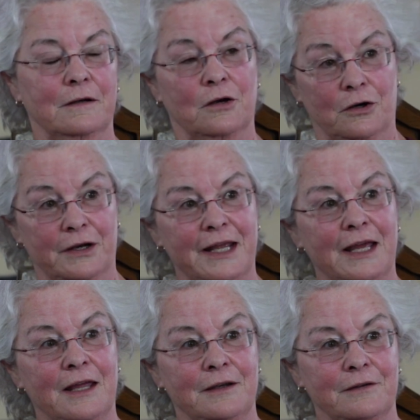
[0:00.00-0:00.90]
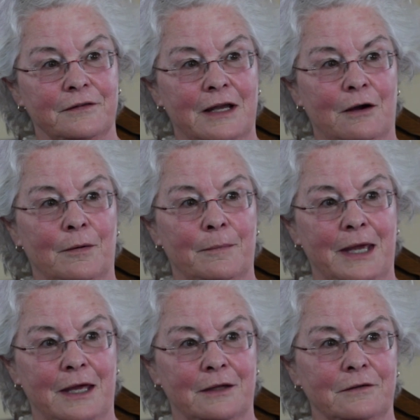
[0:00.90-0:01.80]
The current head is now a
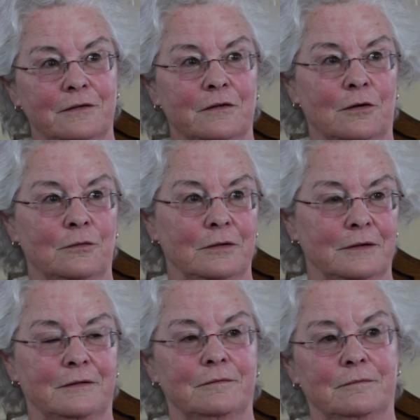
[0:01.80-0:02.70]
man, so it